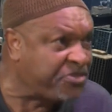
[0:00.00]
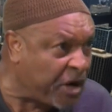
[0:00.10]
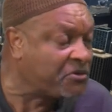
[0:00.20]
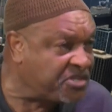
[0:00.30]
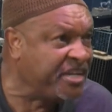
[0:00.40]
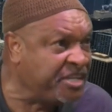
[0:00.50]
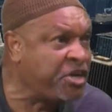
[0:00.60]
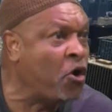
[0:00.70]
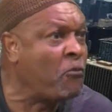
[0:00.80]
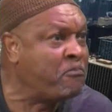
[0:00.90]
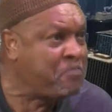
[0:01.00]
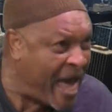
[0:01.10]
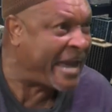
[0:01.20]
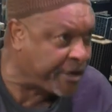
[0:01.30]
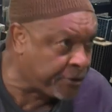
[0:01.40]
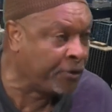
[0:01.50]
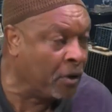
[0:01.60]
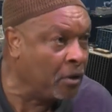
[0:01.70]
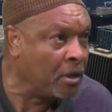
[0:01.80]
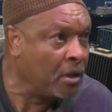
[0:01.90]
a thirteen-year-old black girl. That
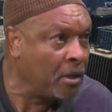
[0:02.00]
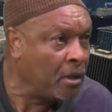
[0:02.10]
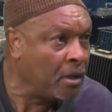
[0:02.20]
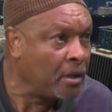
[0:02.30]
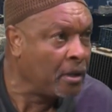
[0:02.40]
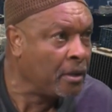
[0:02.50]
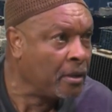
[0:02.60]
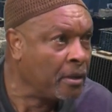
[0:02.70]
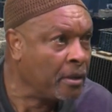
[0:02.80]
was the norm.